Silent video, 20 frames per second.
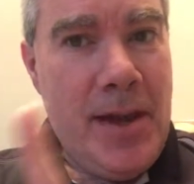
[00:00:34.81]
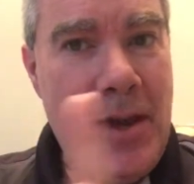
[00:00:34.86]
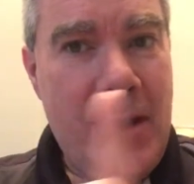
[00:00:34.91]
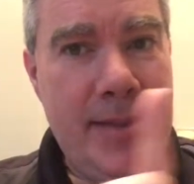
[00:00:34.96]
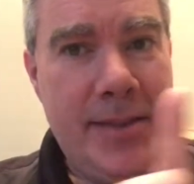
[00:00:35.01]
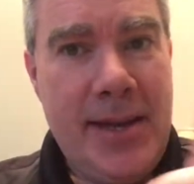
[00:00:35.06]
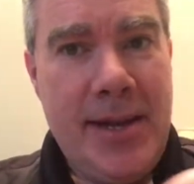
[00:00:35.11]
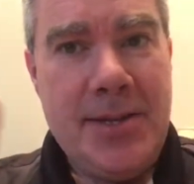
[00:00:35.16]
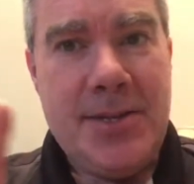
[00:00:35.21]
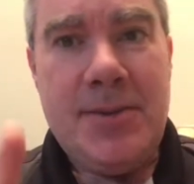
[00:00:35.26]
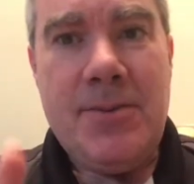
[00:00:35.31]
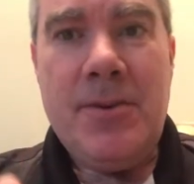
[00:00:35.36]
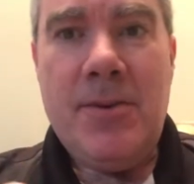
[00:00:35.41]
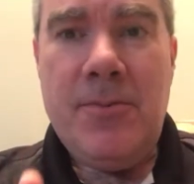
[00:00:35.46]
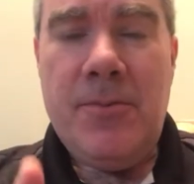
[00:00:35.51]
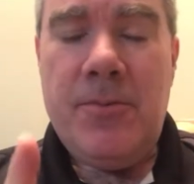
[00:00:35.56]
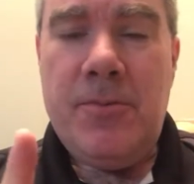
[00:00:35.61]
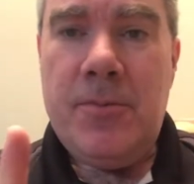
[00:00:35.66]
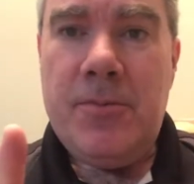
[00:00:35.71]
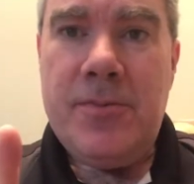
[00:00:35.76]
And that's
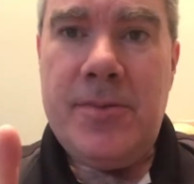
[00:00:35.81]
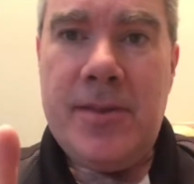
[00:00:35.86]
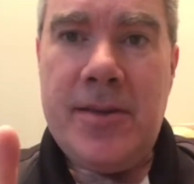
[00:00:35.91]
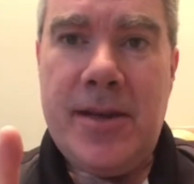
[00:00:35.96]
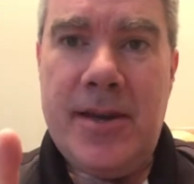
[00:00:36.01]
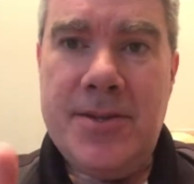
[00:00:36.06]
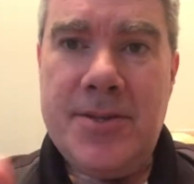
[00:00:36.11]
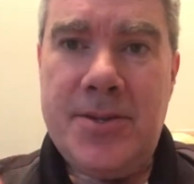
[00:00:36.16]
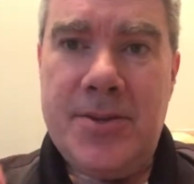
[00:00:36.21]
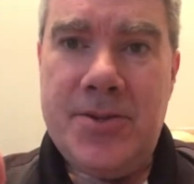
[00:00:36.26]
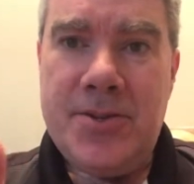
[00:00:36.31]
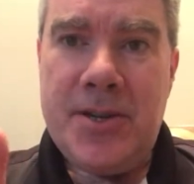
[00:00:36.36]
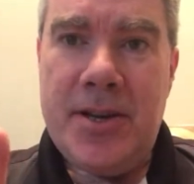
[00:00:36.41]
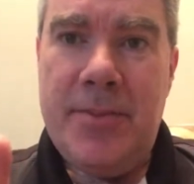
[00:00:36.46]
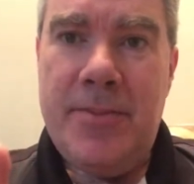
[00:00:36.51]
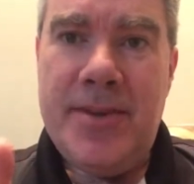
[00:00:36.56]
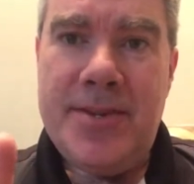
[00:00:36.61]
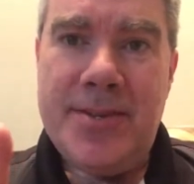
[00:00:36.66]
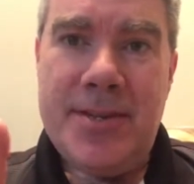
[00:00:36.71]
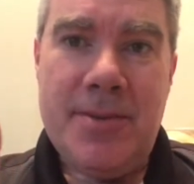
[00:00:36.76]
because there's going
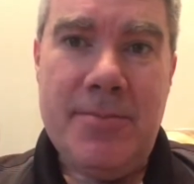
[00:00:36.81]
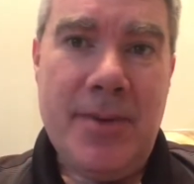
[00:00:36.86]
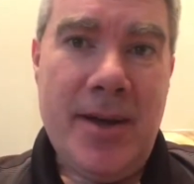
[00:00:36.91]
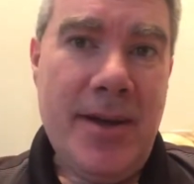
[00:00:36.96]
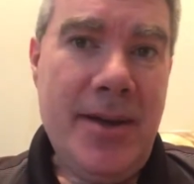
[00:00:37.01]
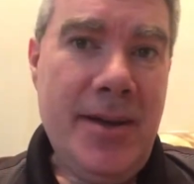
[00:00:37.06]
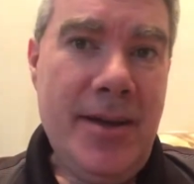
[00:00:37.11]
to be some